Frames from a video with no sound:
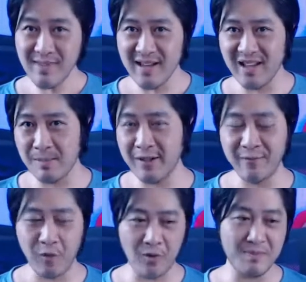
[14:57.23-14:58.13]
And I
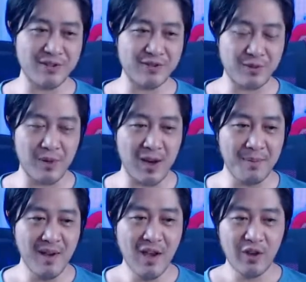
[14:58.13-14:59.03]
believe for Mr.
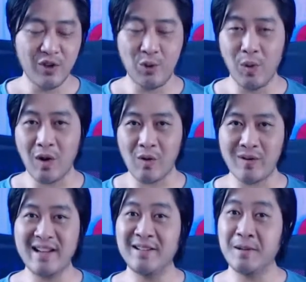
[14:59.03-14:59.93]
Rob, you are
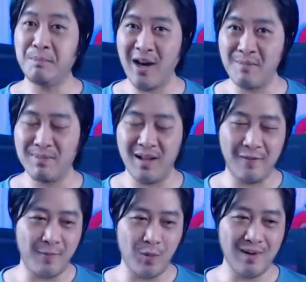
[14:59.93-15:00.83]
already in the
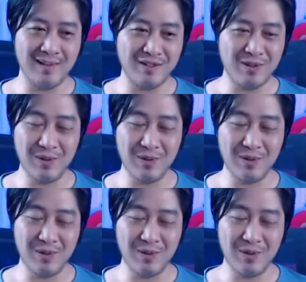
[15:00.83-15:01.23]
pipeline for additional